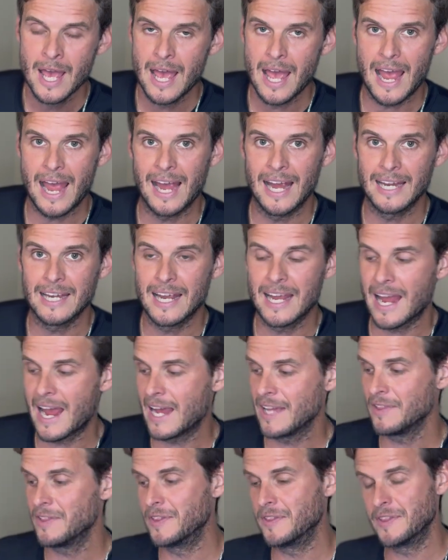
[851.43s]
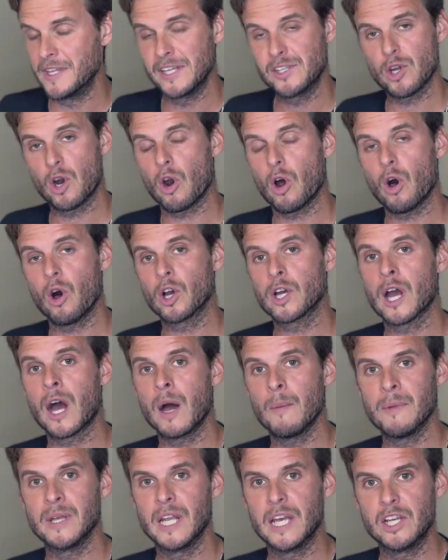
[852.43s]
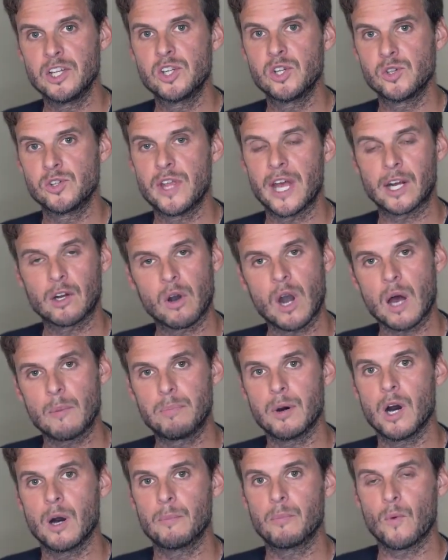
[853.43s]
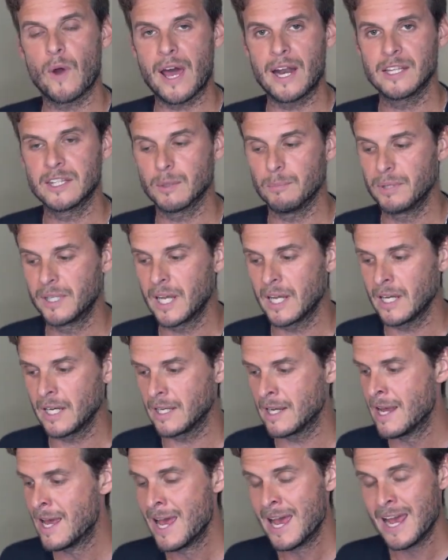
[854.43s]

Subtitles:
And these are all common issues that crop up right at the beginning.